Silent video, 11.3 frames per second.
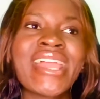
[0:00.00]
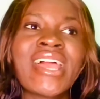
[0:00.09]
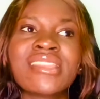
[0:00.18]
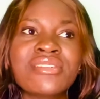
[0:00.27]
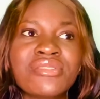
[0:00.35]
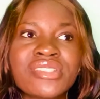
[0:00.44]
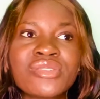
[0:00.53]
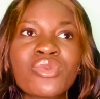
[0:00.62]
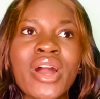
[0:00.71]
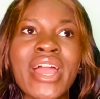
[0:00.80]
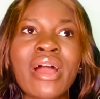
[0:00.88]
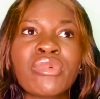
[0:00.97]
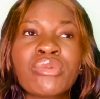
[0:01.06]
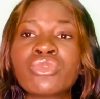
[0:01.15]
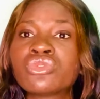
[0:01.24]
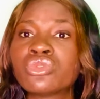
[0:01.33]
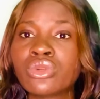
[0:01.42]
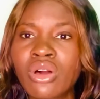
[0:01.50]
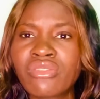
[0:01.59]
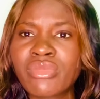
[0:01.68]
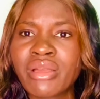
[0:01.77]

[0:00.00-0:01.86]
the reason why I'm able to love my